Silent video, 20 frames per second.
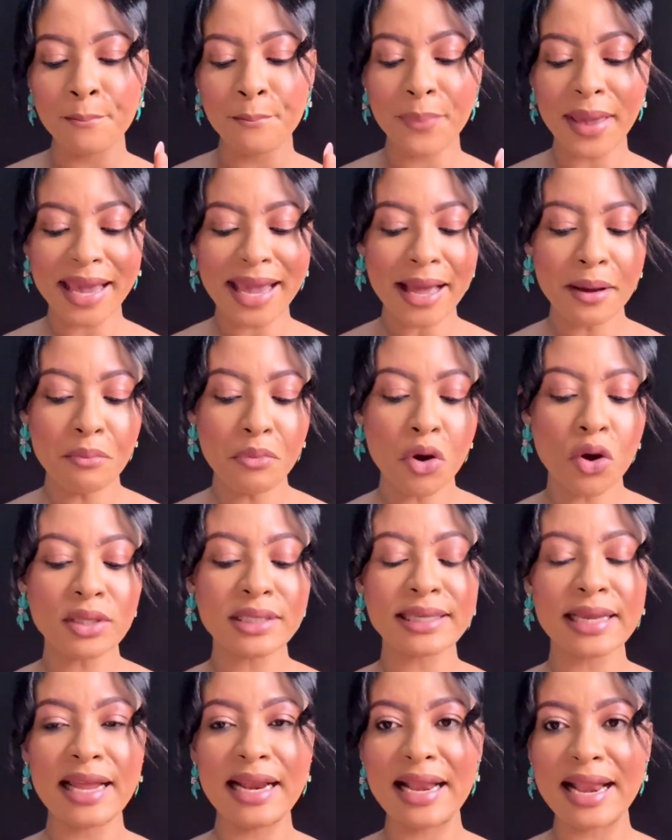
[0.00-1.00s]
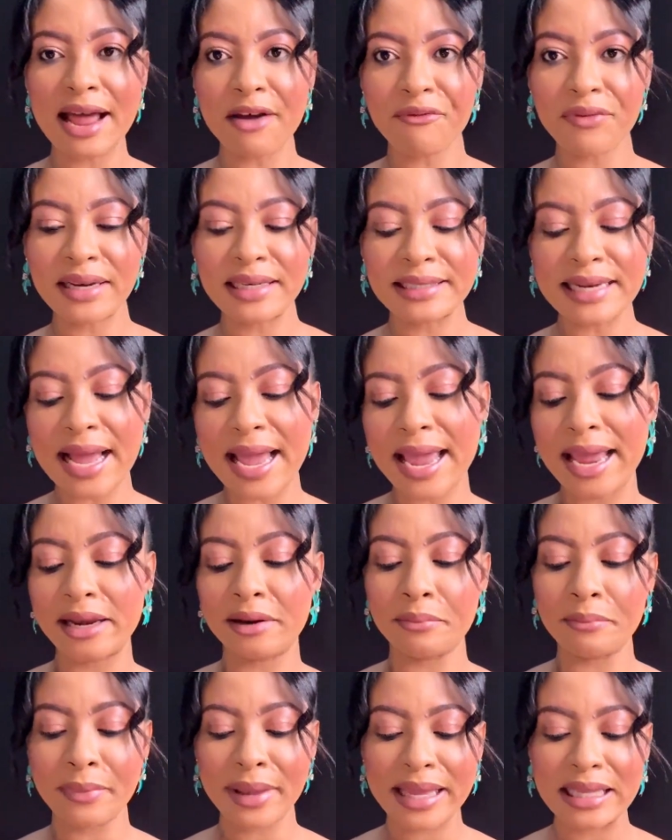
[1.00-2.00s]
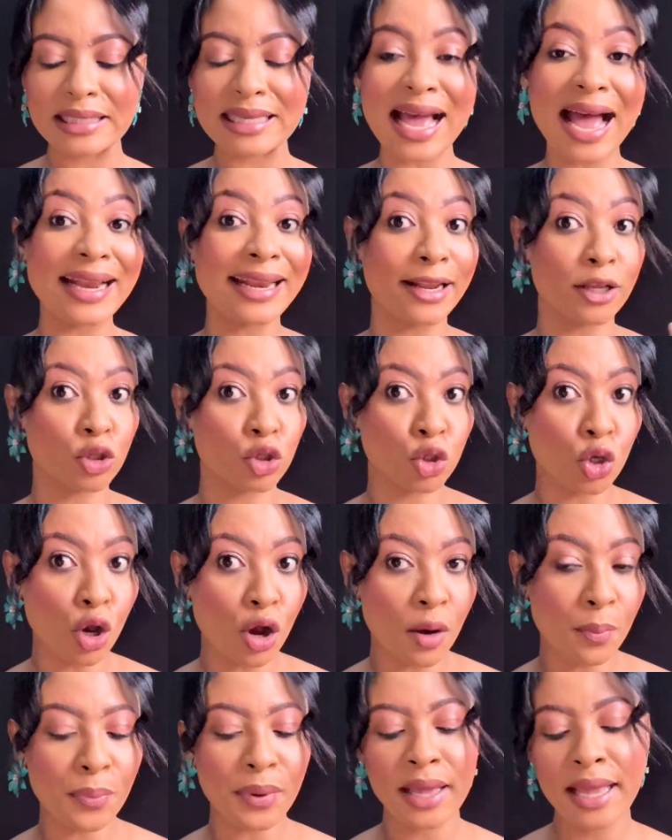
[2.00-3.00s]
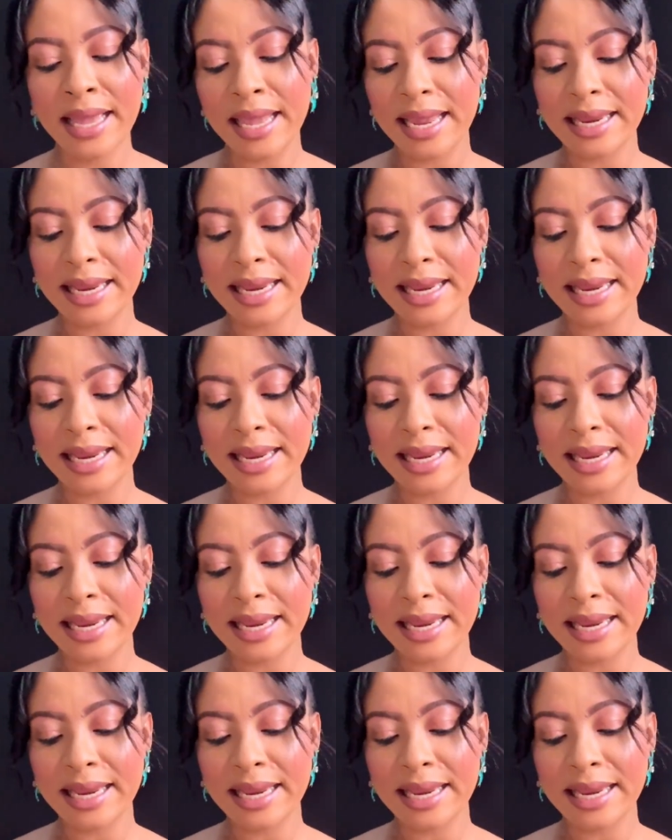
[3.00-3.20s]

bergamot, lavender, and mint at the top.